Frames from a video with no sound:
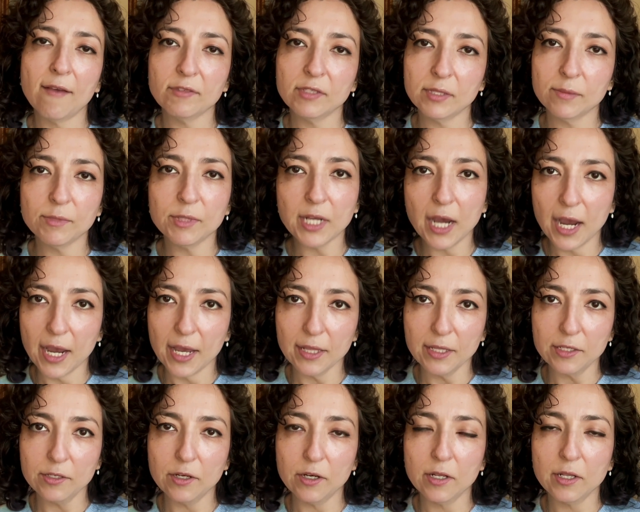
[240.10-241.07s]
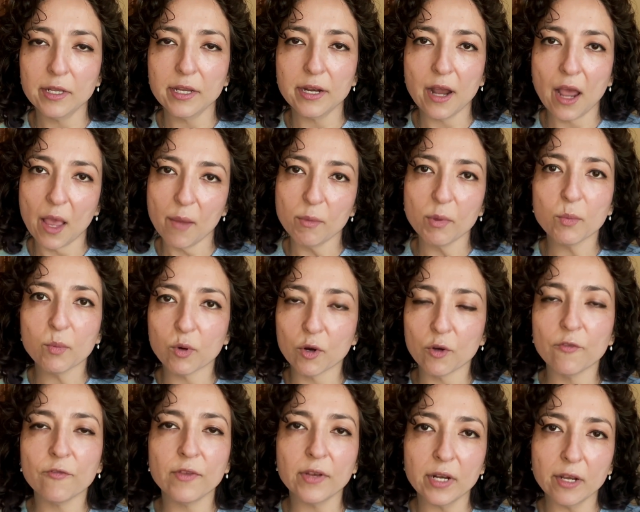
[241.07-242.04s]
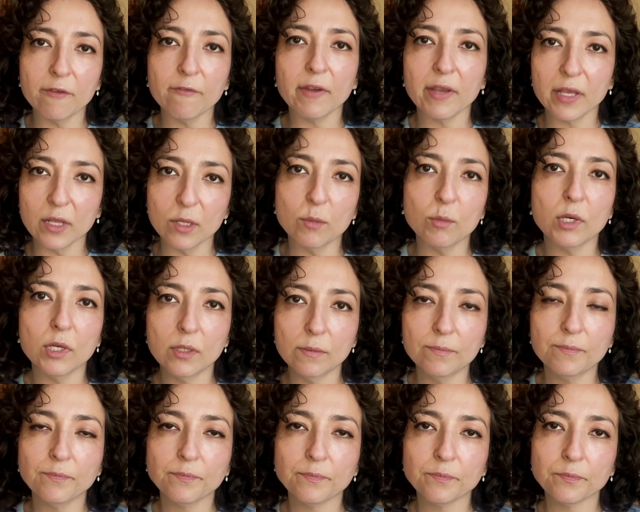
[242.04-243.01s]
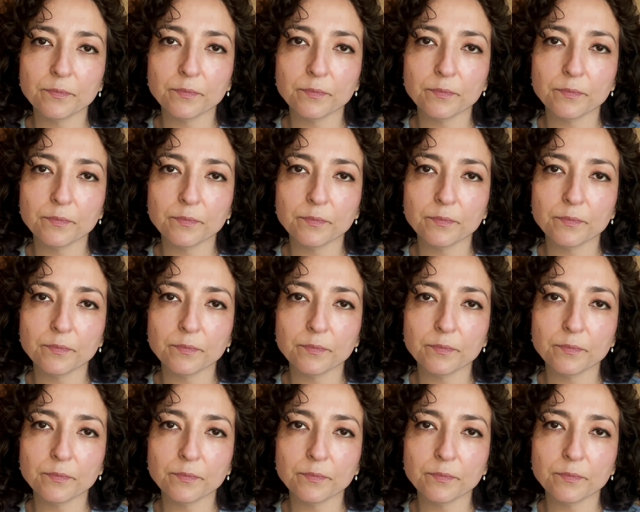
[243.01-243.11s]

have some Tylenol and ibuprofen available.